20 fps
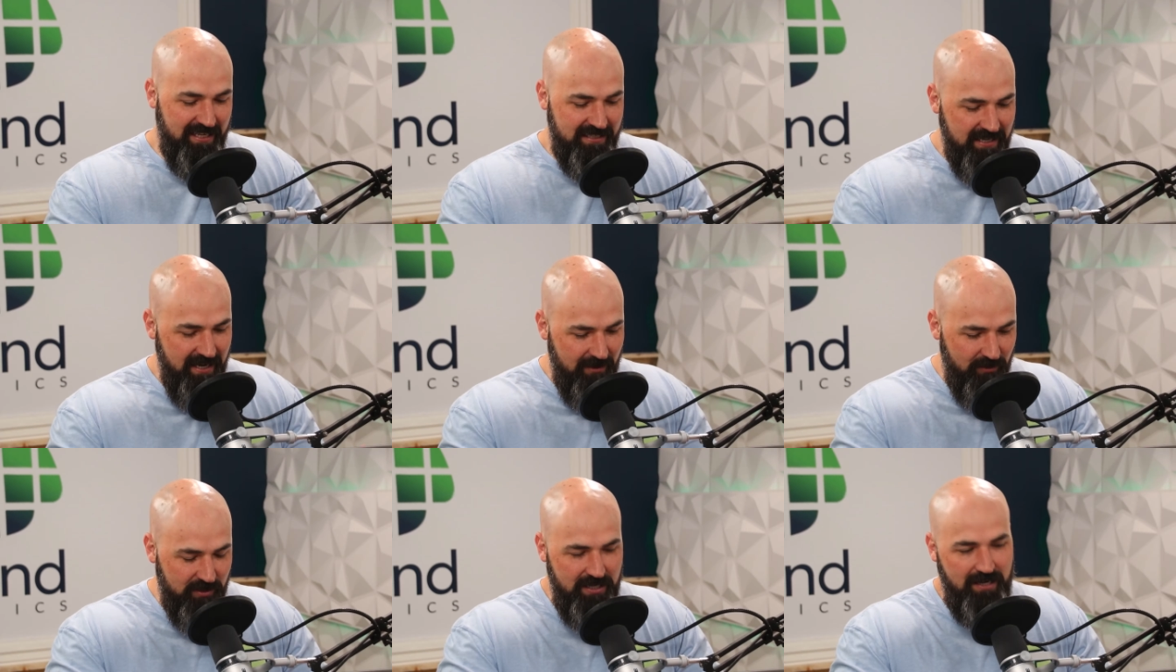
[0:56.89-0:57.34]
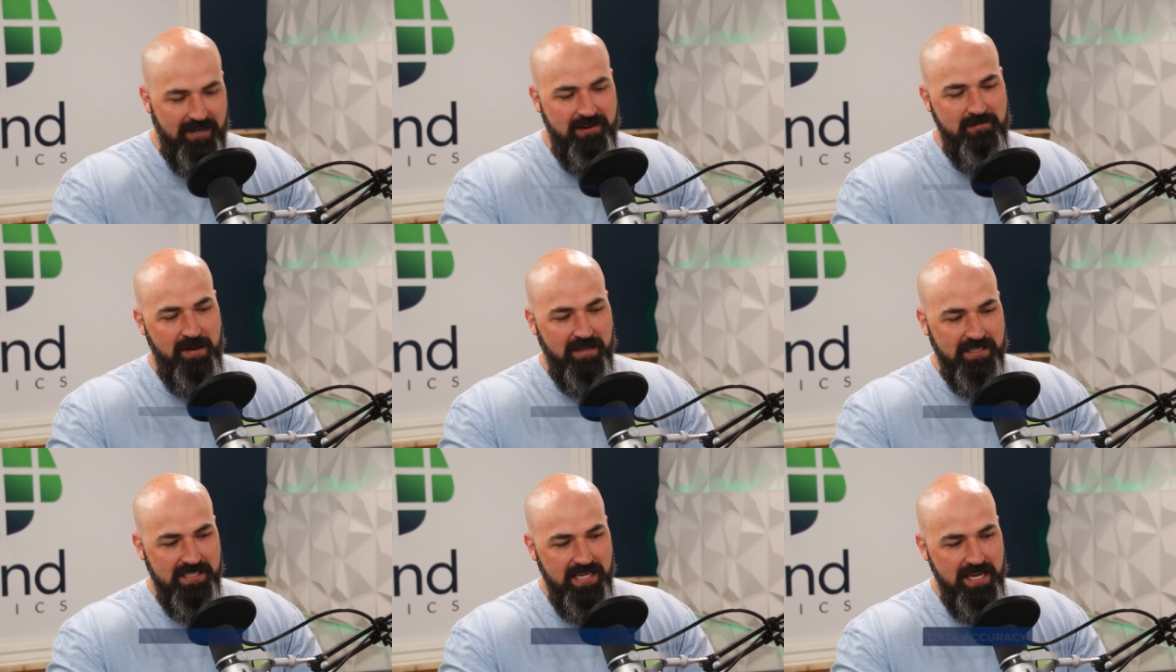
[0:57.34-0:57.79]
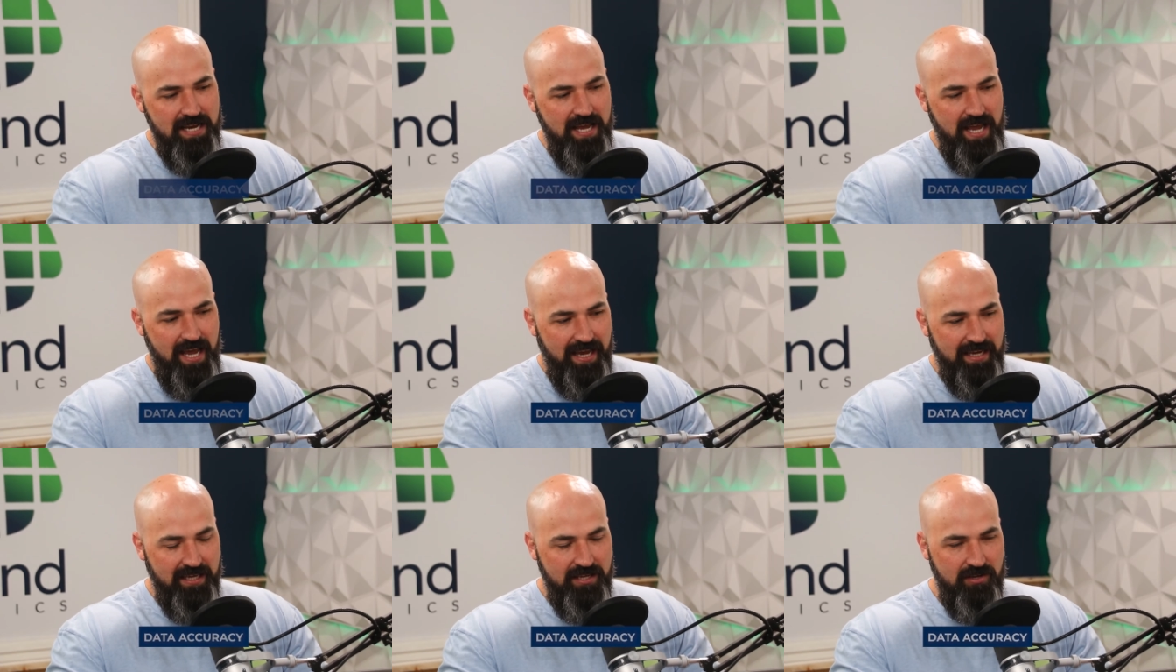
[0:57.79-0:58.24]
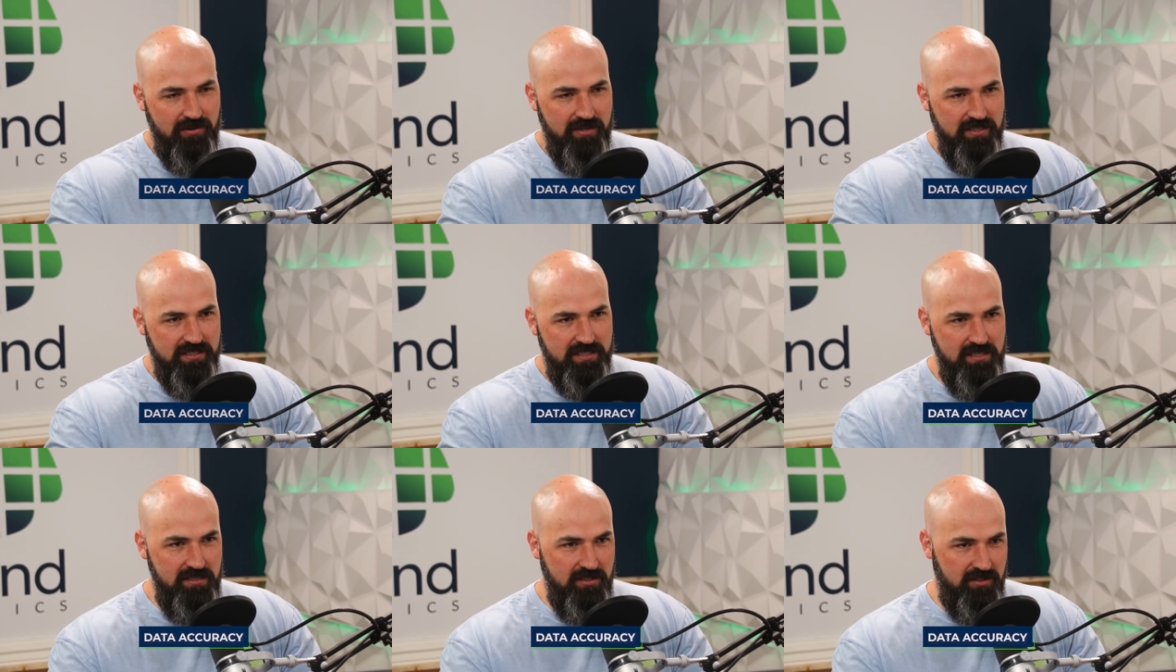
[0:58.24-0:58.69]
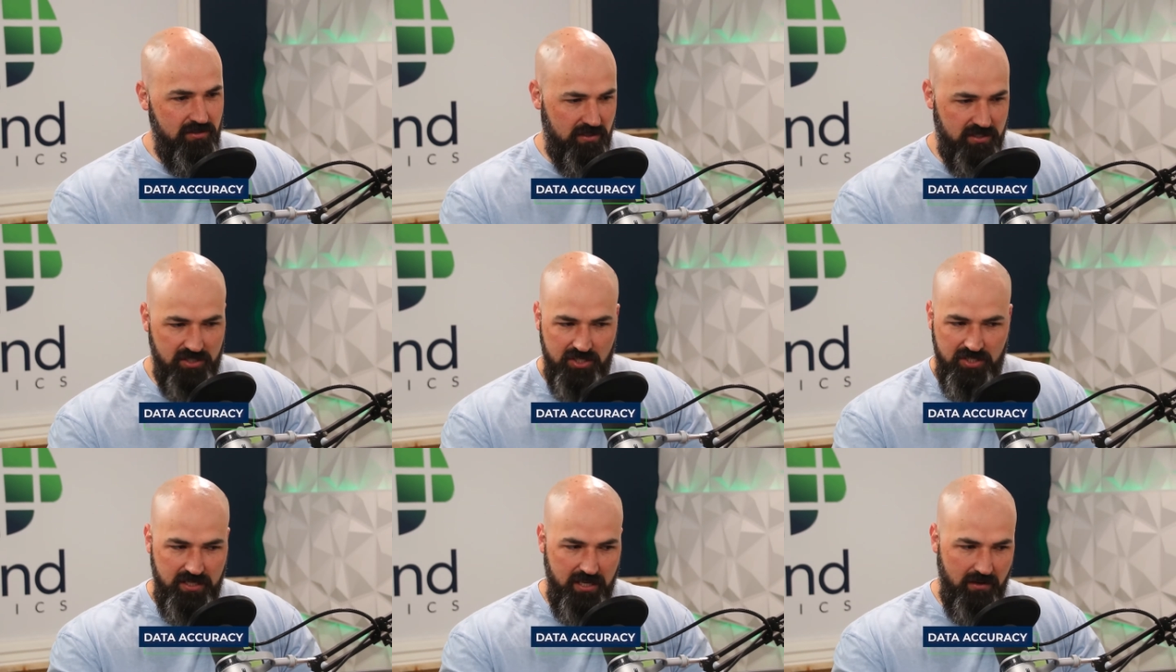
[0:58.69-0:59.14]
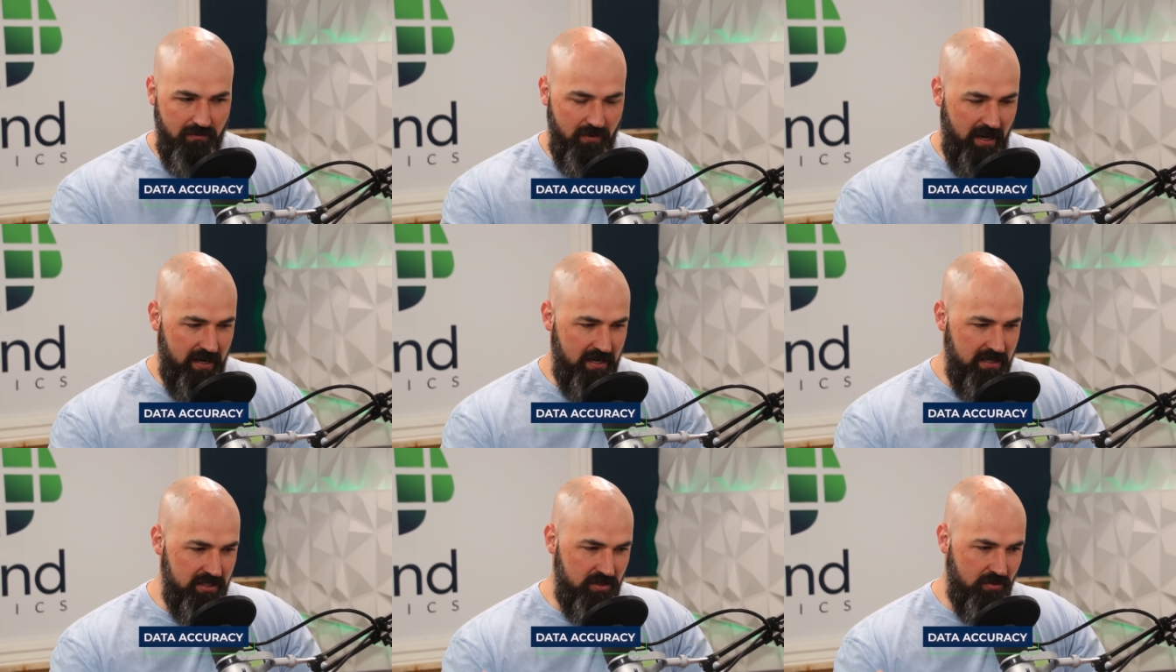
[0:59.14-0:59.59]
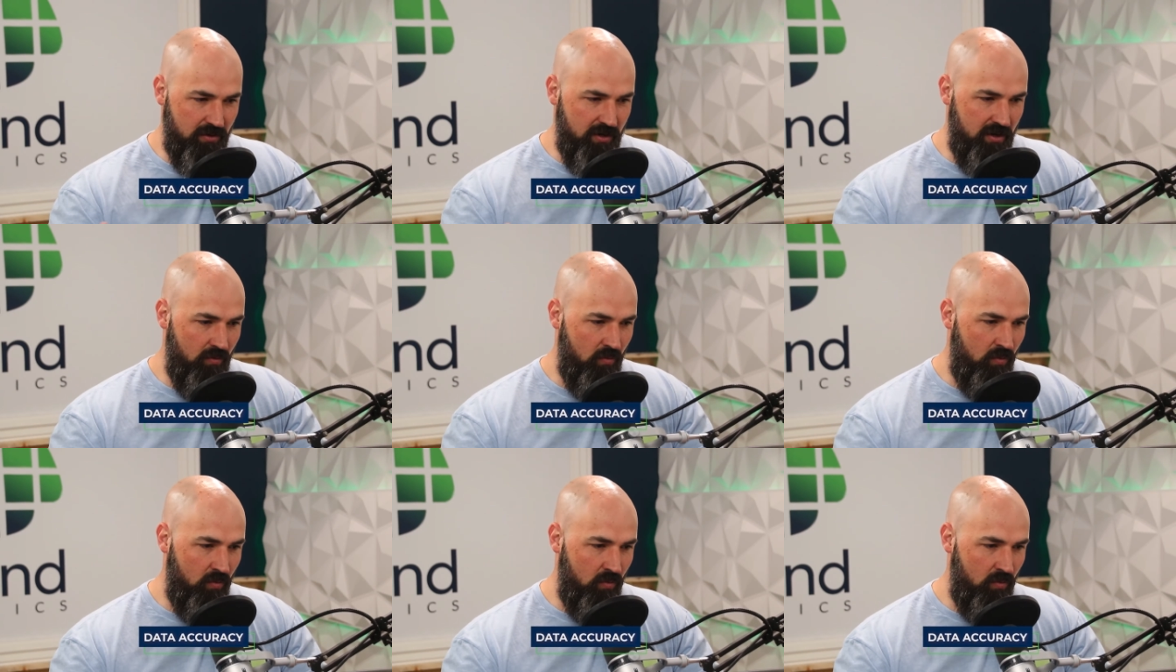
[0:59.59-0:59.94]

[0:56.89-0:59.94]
today we're talking about data accuracy. So let's just get right into it.